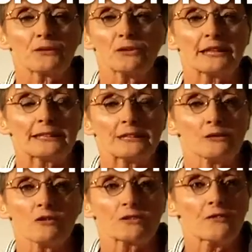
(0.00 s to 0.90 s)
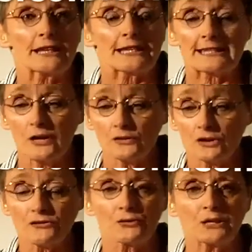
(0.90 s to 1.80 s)
You'll get to hear all the phonics
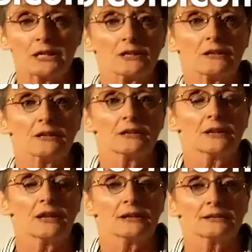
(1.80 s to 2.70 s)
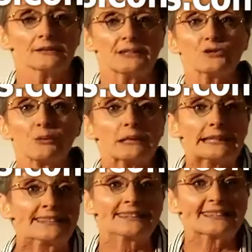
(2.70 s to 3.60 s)
sounds free. It's
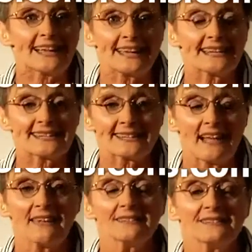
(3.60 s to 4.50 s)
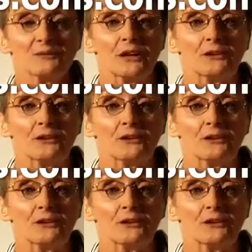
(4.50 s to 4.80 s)
really an exciting site.